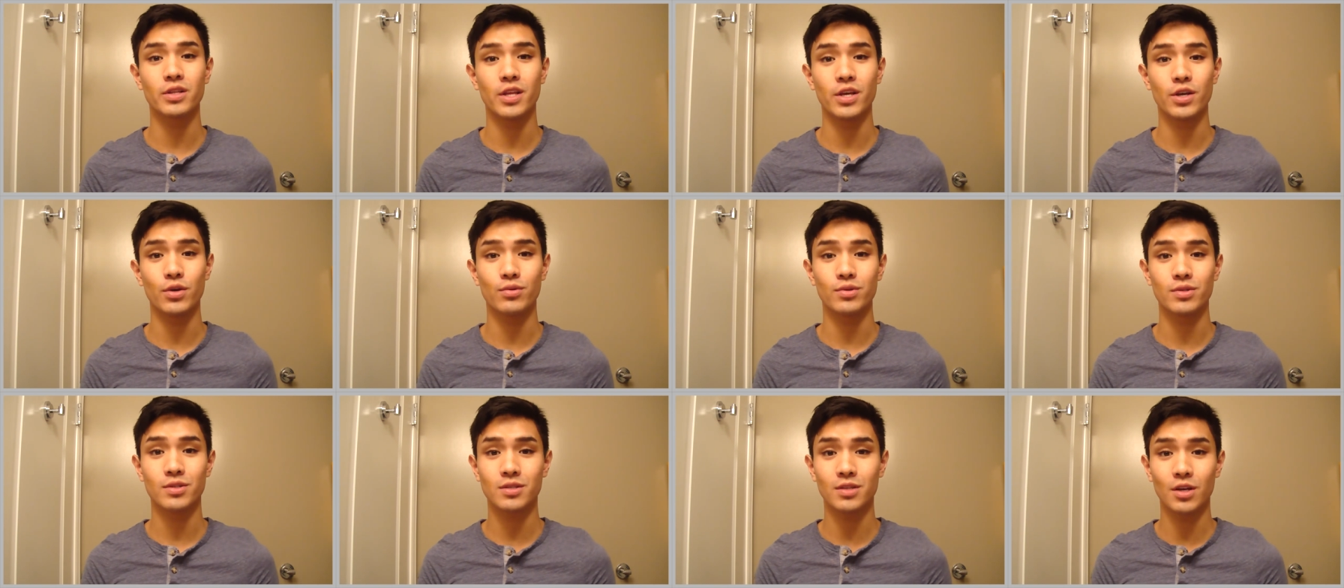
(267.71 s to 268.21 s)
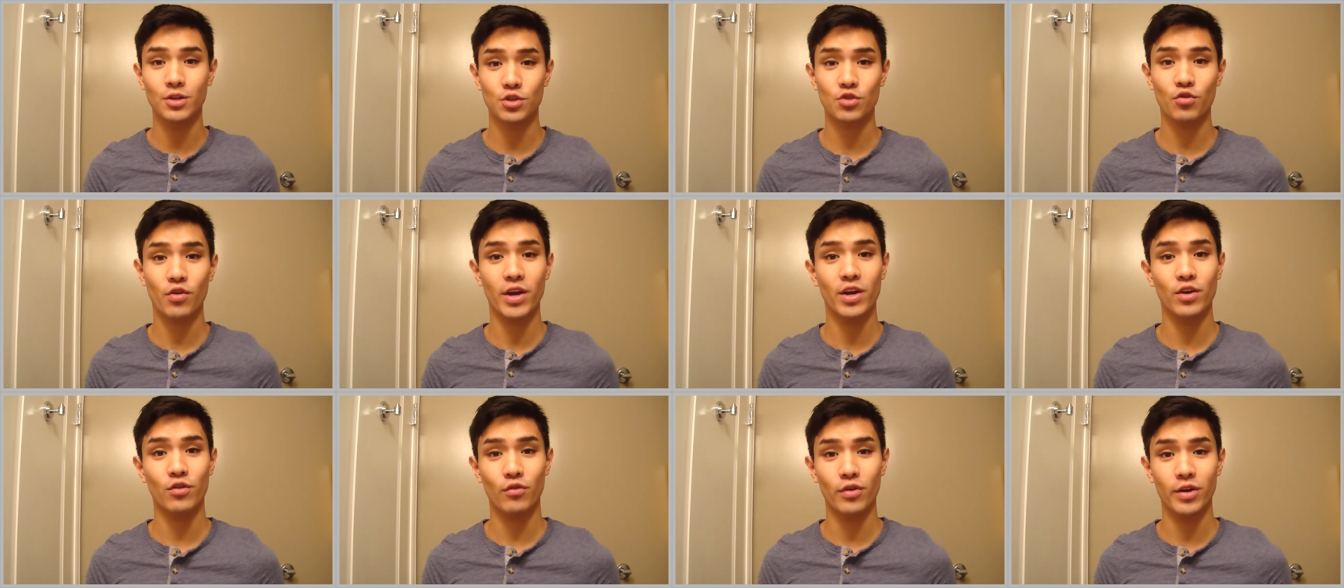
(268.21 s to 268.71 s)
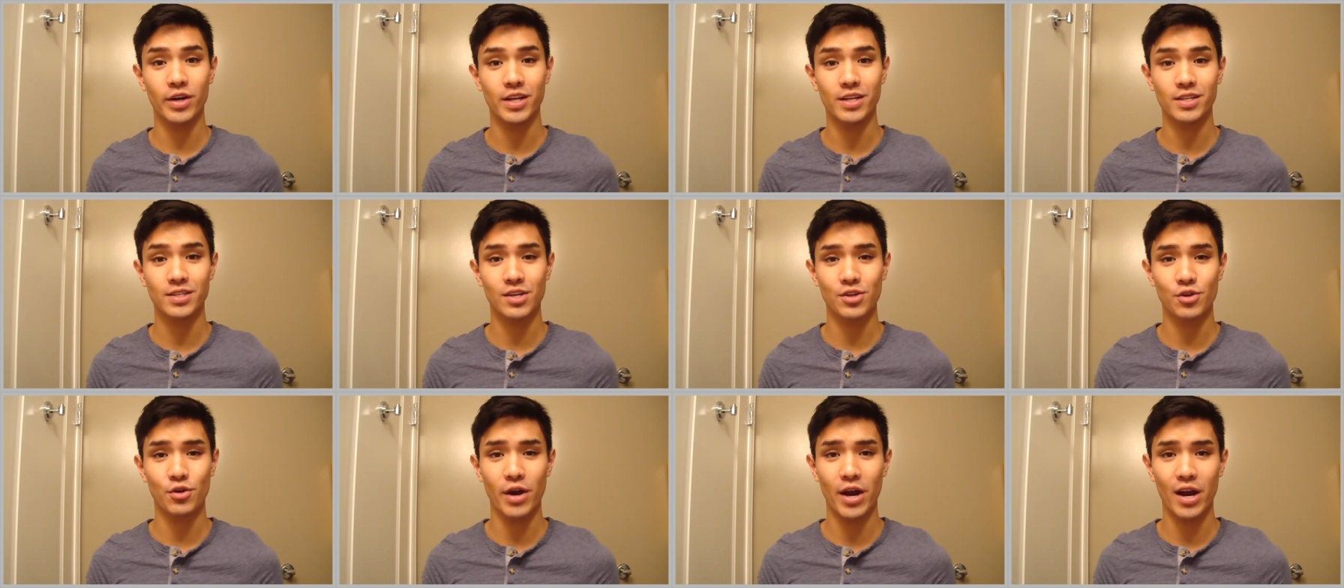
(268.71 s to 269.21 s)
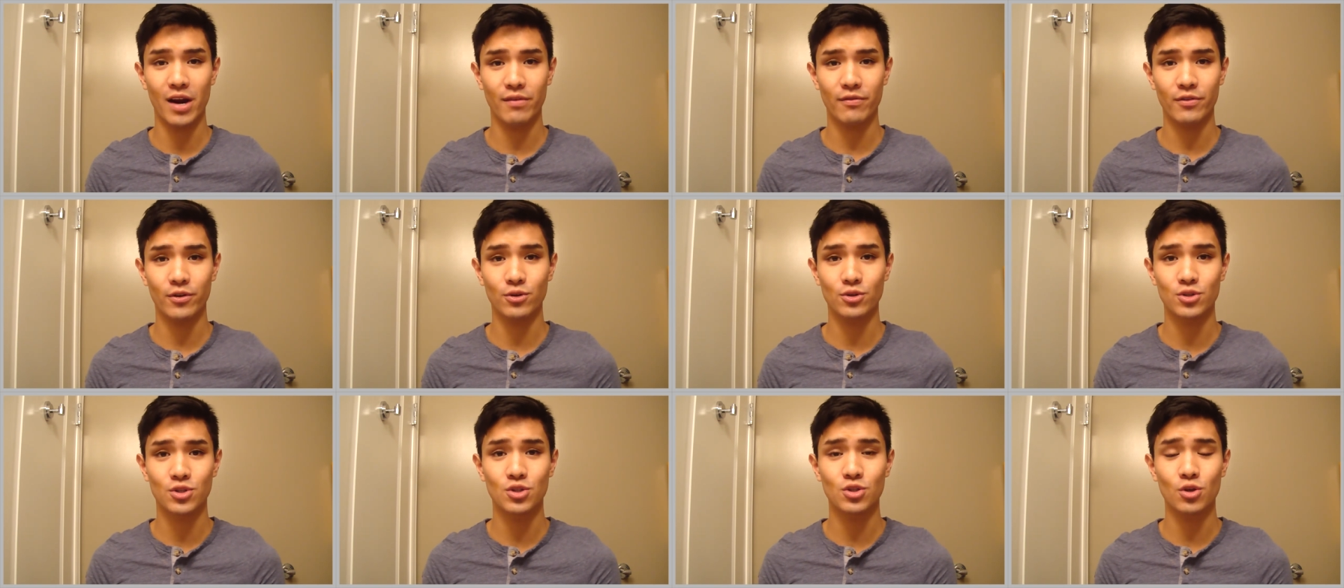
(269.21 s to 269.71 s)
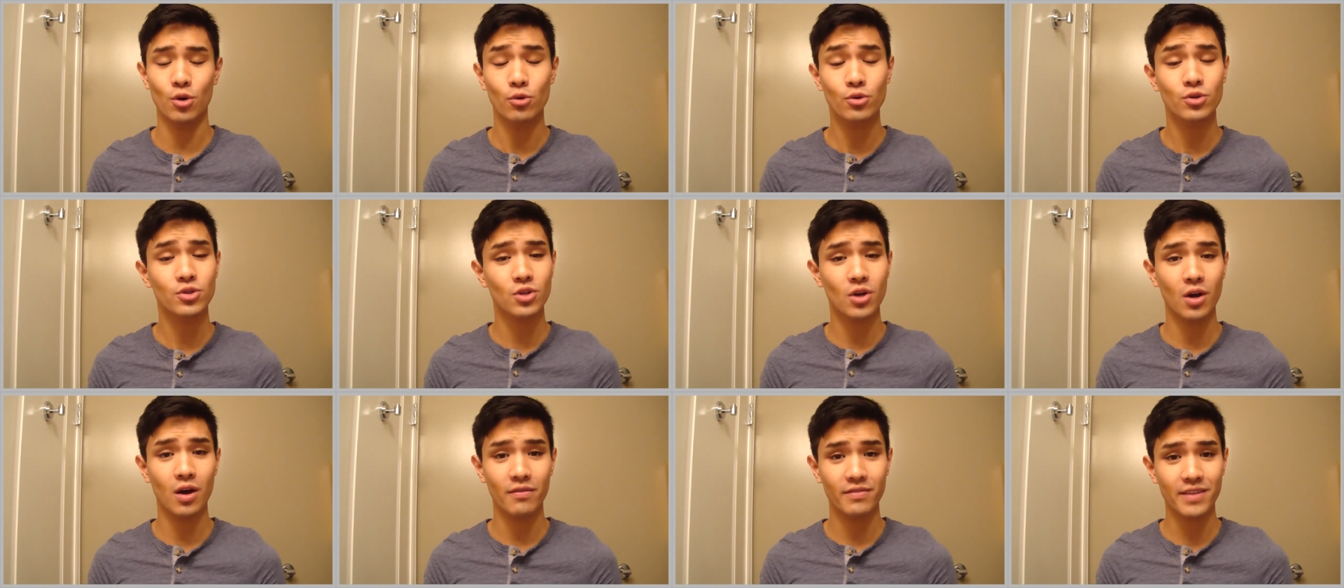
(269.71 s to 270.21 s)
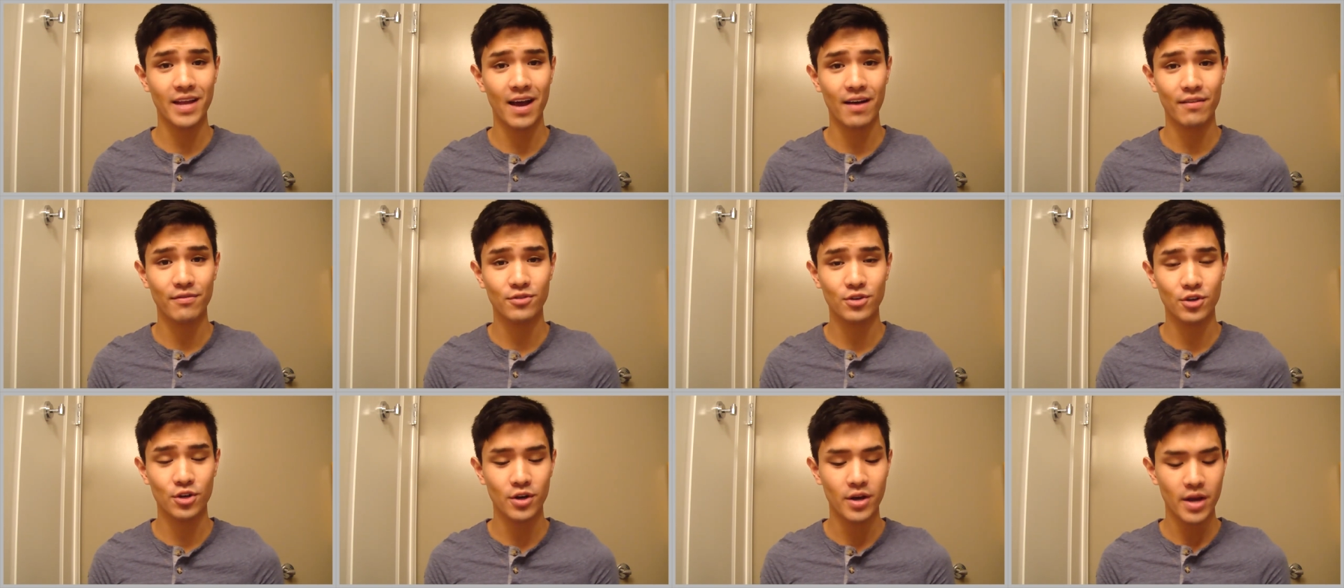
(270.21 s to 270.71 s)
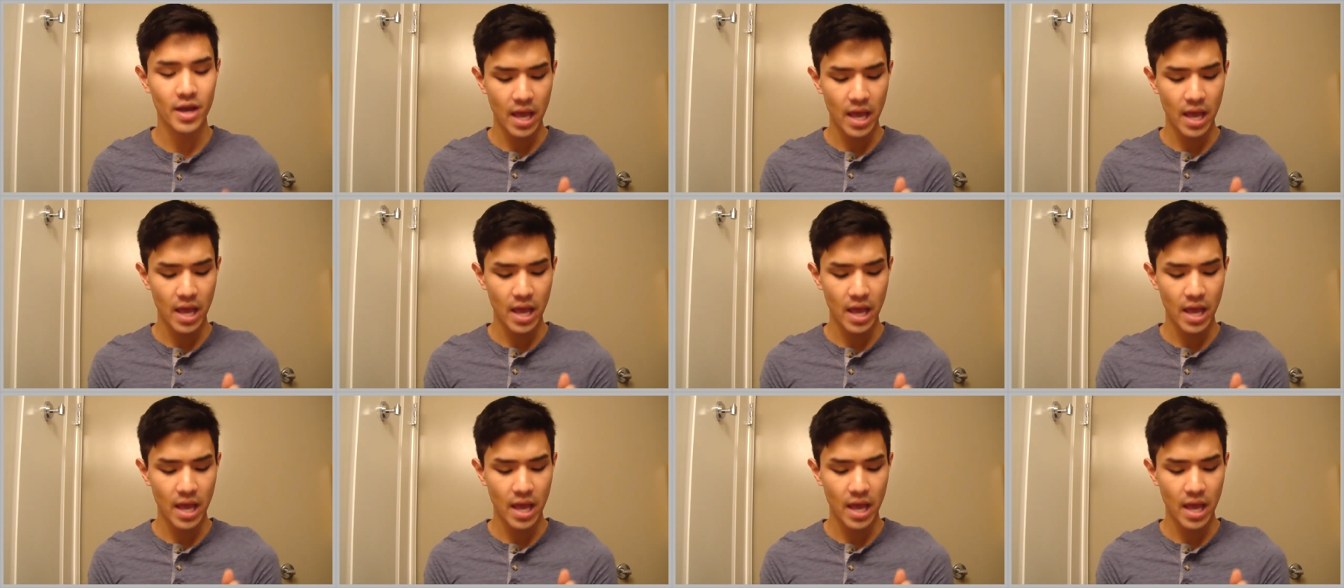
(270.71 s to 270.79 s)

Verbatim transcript: They use such great ingredients and your hair feels so soft after.